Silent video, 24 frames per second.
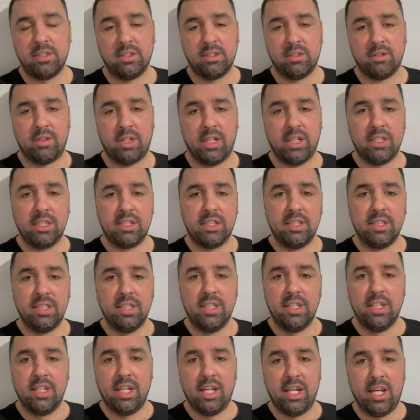Right,
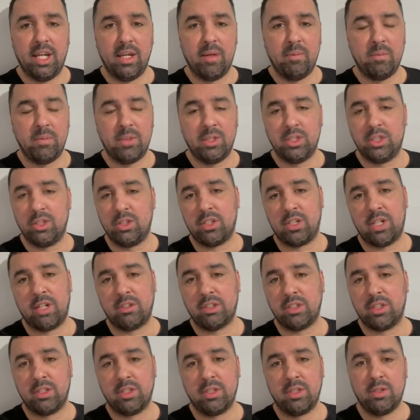you just have
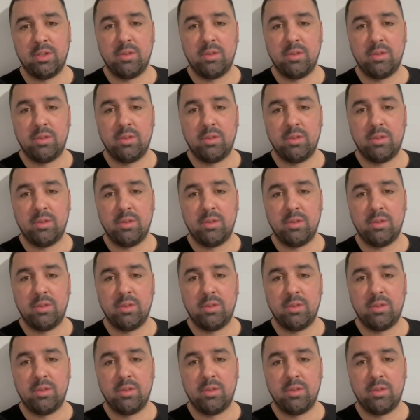to